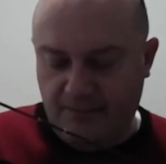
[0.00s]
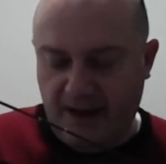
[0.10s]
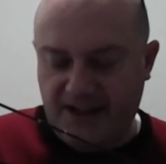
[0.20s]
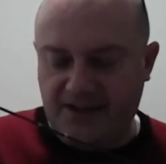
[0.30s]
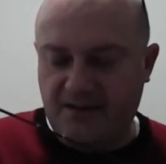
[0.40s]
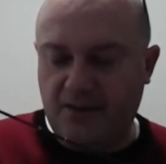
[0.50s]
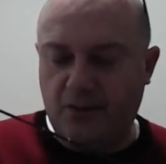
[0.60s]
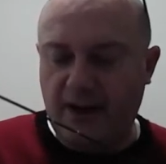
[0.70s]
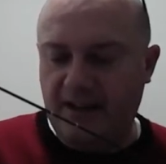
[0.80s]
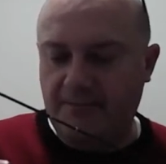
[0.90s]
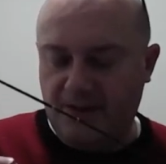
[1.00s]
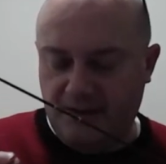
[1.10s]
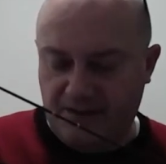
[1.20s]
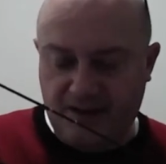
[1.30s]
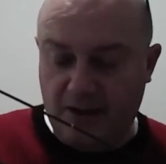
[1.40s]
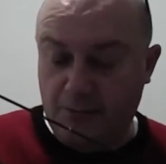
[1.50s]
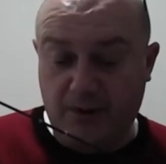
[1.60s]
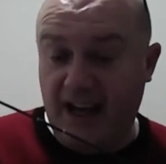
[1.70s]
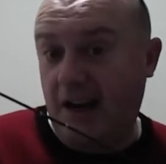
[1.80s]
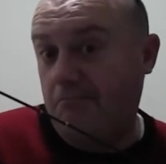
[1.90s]
base of the ring. So
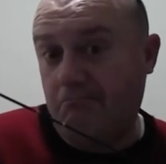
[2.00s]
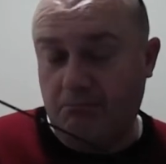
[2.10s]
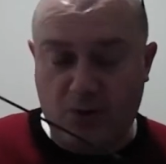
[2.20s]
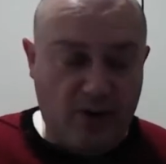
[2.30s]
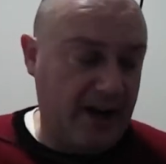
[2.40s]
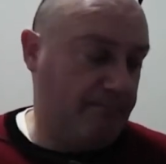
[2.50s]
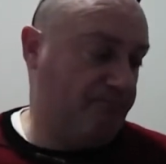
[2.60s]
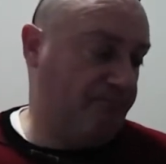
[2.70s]
yeah, great.